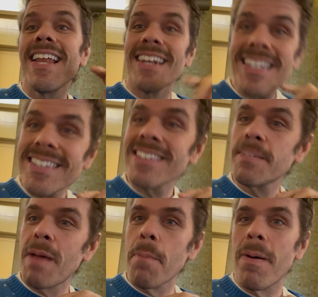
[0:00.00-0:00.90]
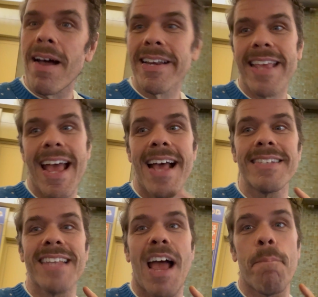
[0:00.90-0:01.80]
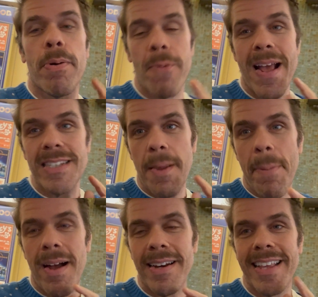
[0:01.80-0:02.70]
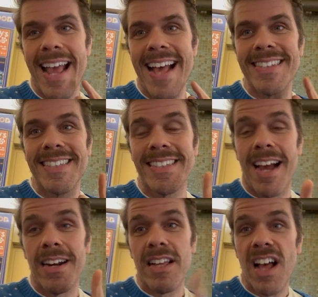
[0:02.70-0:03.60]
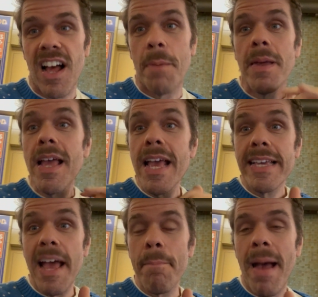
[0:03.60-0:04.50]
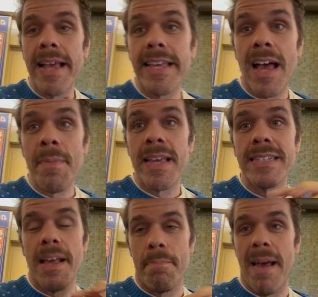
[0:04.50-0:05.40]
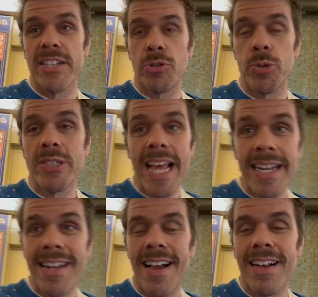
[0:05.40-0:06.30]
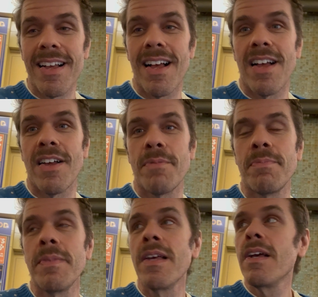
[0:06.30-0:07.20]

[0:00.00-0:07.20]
listen to my podcast at PerezPodcast.com, get my gummies at MyTrue10.com,